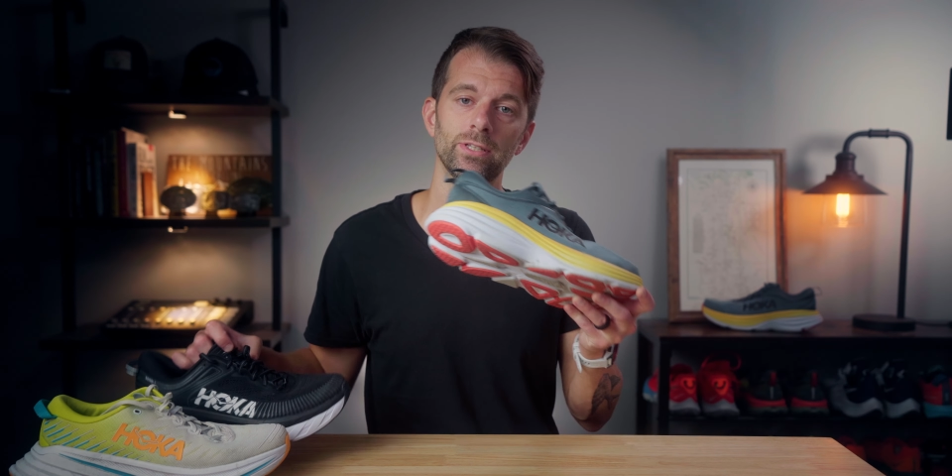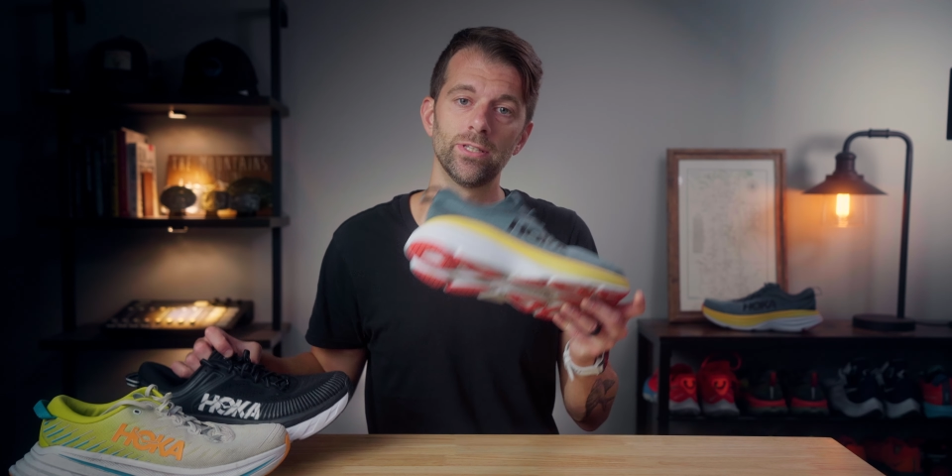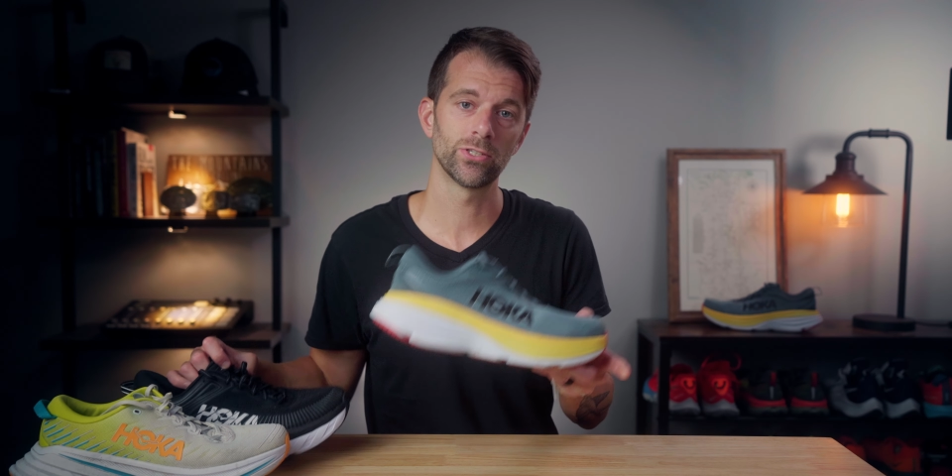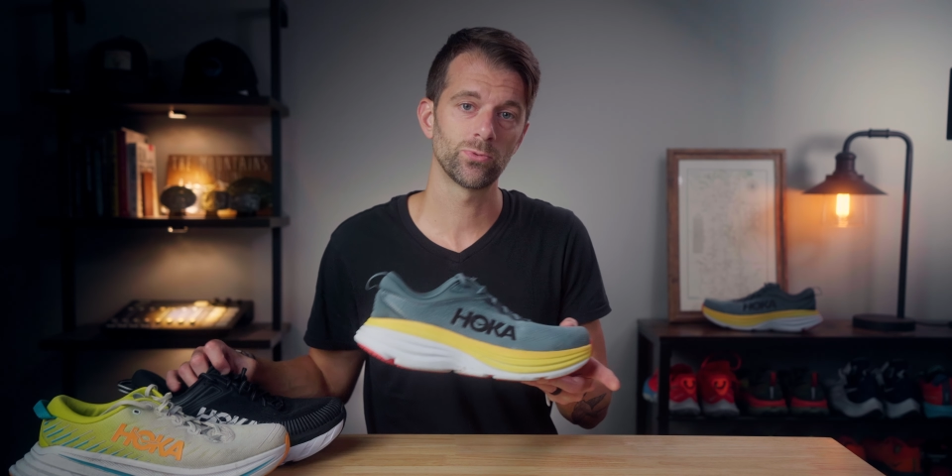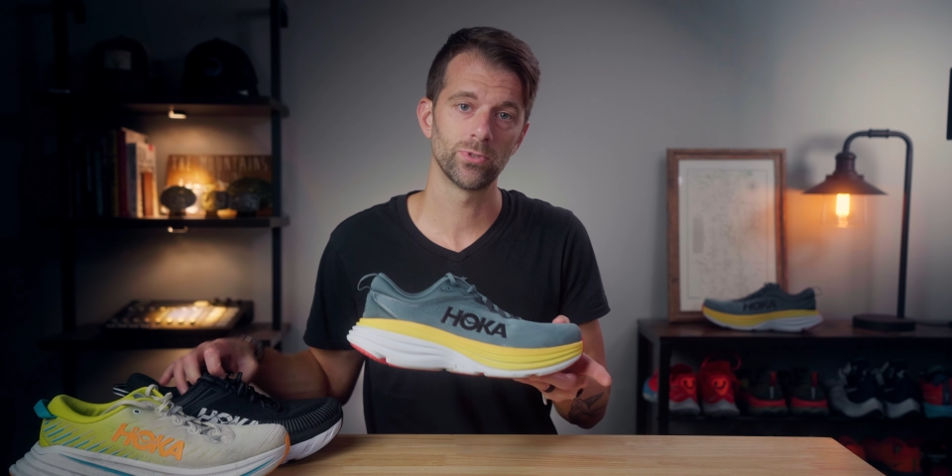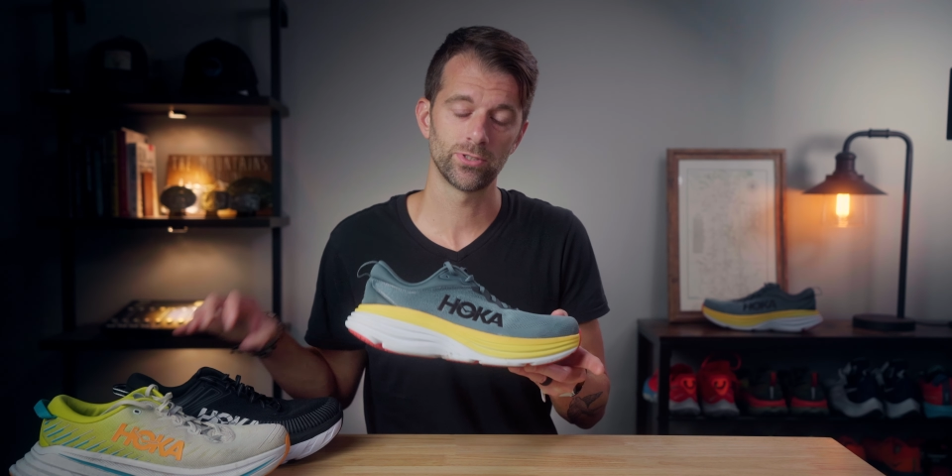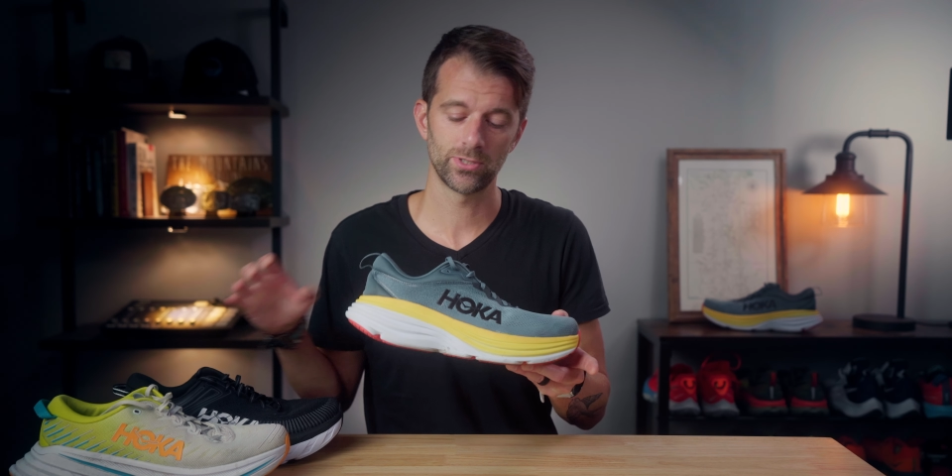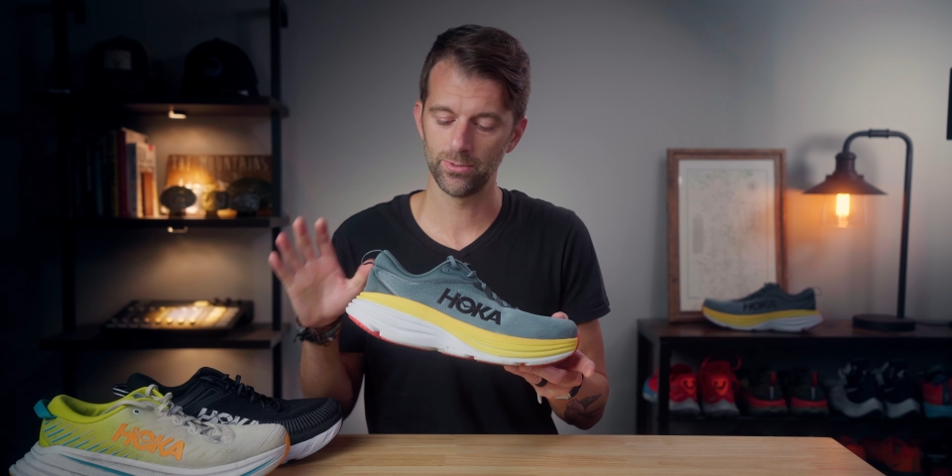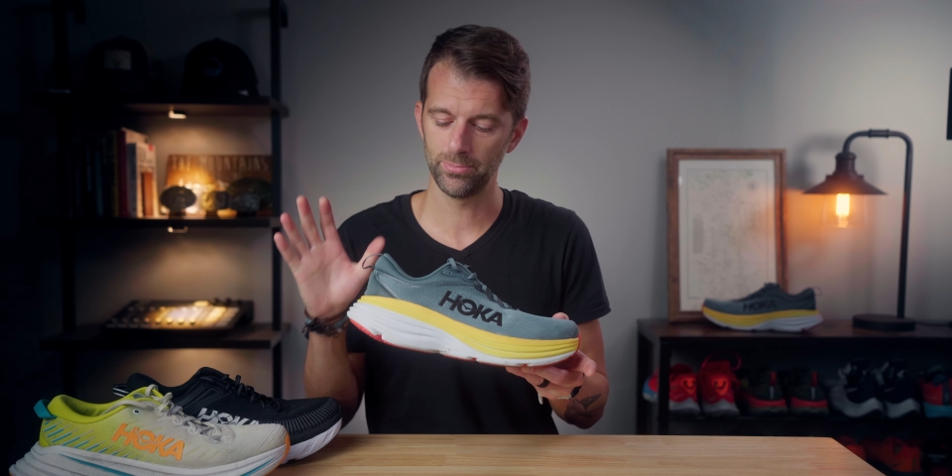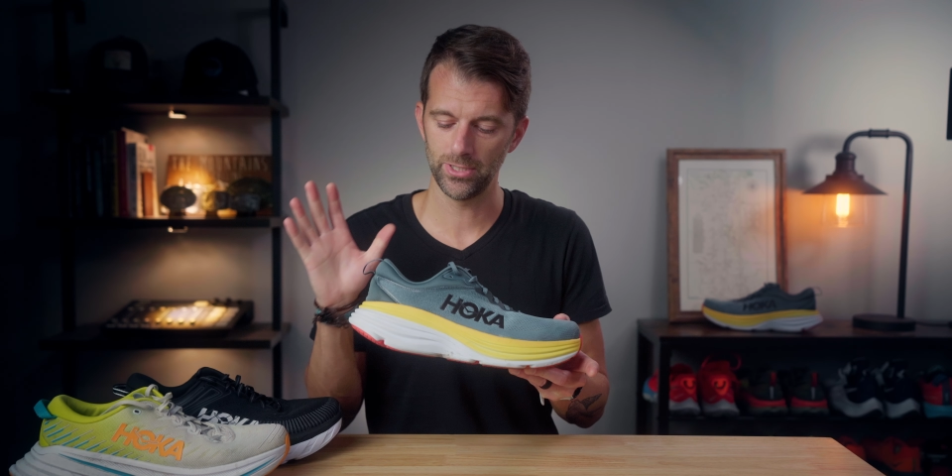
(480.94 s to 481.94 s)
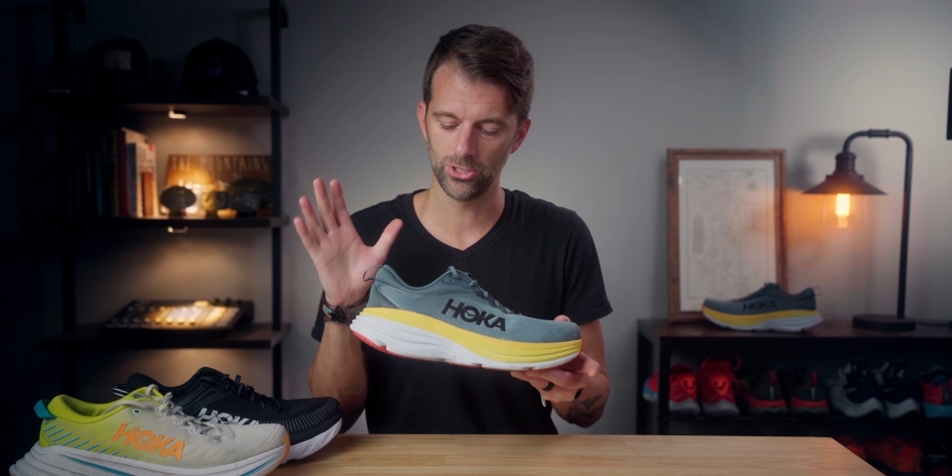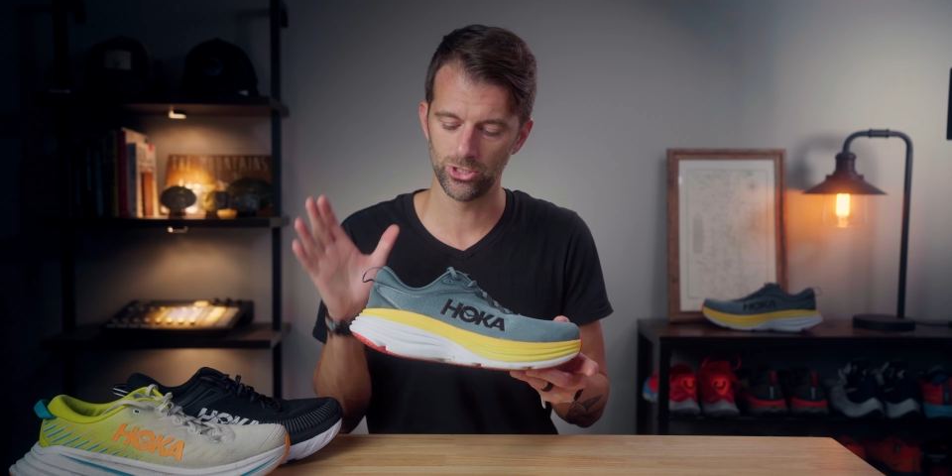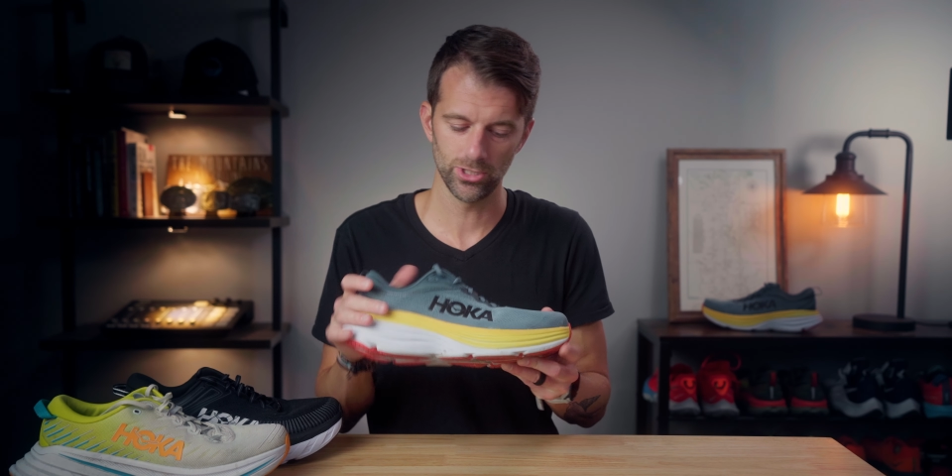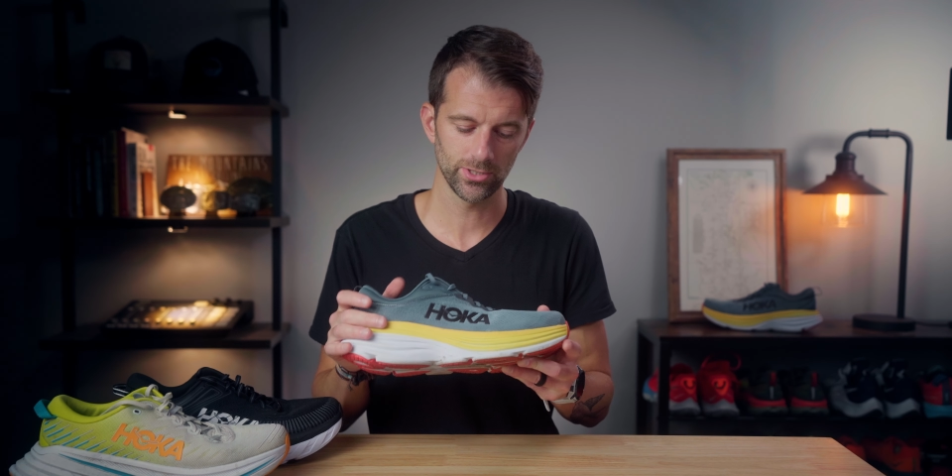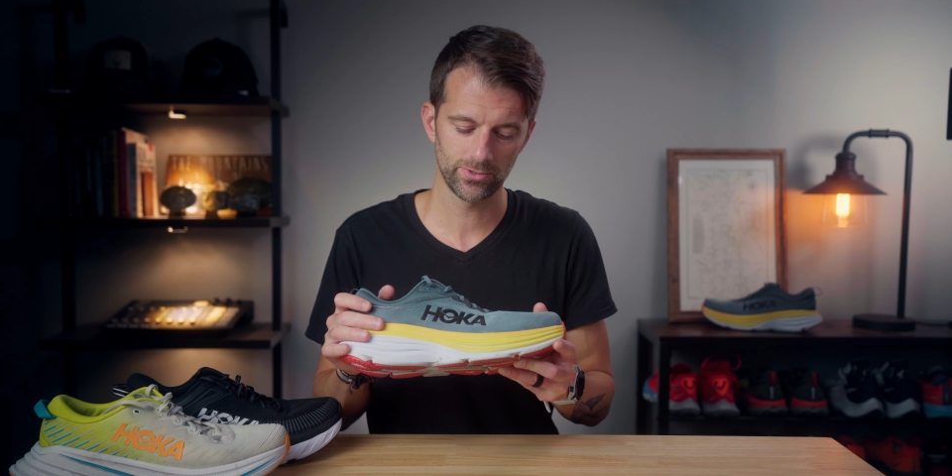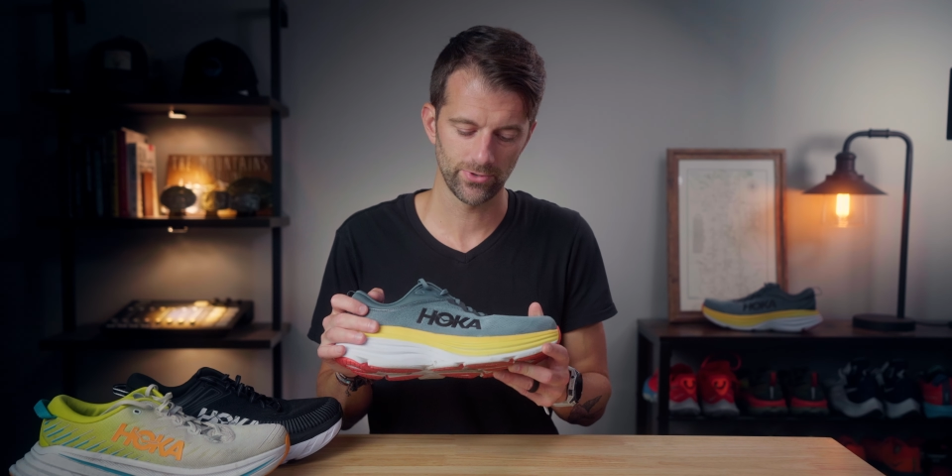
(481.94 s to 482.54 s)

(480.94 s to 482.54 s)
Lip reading: this one is gonna be just